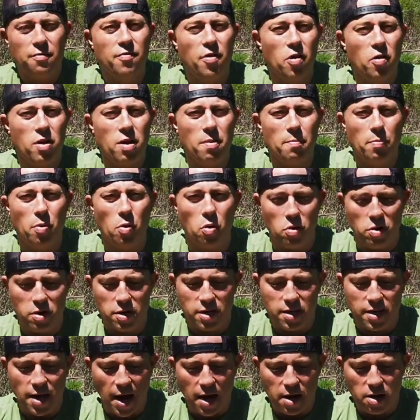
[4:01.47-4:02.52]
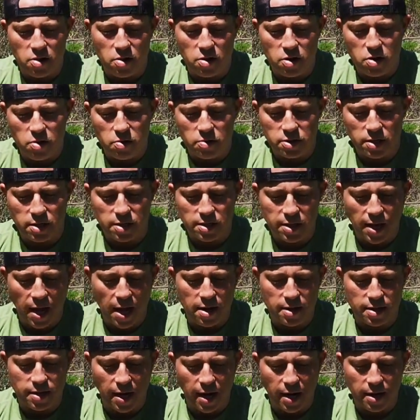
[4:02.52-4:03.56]
very important that you're using
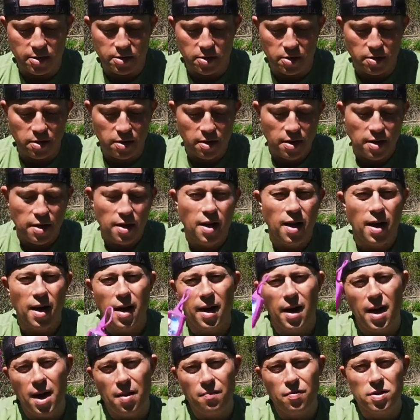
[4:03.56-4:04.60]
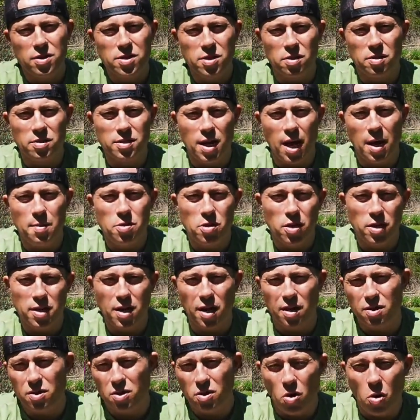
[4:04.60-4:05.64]
sanitizer every single time you get
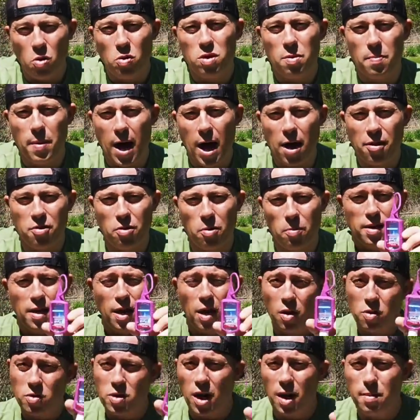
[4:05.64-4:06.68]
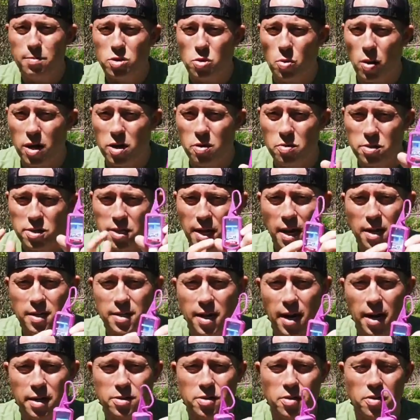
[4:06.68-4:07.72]
done going to the bathroom. Now, other times you want to use
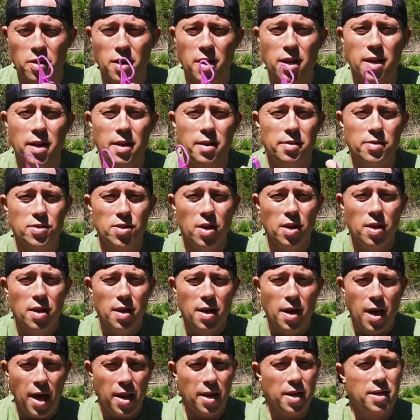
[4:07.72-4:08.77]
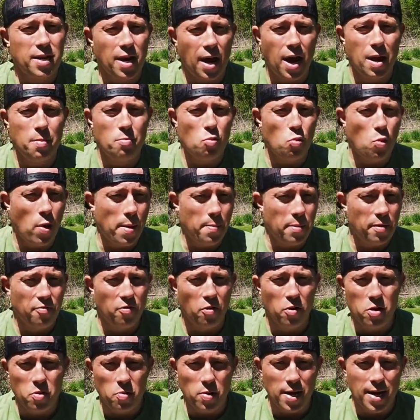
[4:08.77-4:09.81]
sanitizer is anytime right
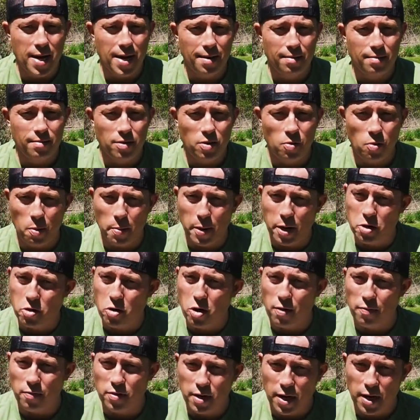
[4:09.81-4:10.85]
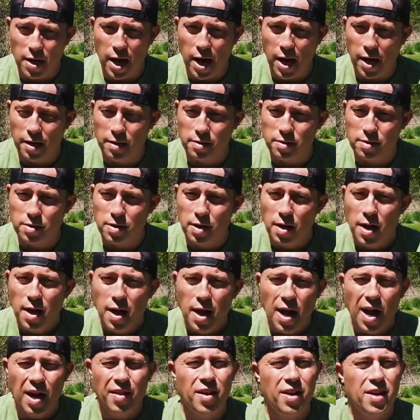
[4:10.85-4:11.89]
before you eat. You want to make sure you have clean hands.
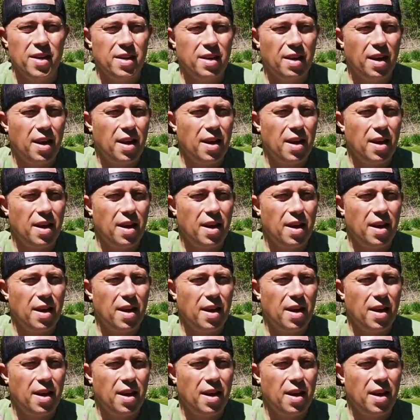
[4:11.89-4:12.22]
And then